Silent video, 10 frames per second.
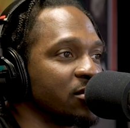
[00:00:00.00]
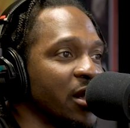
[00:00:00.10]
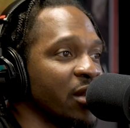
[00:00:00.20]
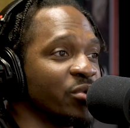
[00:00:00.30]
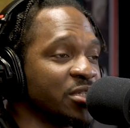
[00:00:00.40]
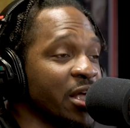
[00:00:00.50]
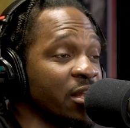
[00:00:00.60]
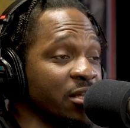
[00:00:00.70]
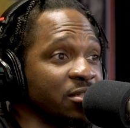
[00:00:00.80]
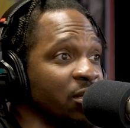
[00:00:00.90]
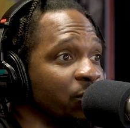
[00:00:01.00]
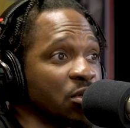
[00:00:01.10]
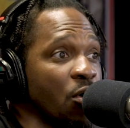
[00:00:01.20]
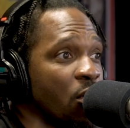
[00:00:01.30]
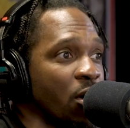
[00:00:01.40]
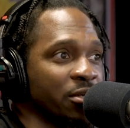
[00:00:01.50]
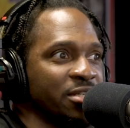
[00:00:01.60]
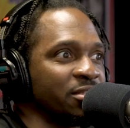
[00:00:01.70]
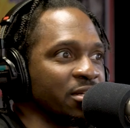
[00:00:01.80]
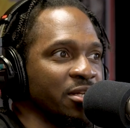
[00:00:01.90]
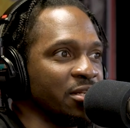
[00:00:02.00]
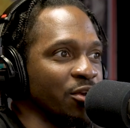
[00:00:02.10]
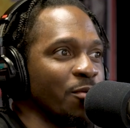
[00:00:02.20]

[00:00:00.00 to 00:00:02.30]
And it was, and listen, it was all artistically done.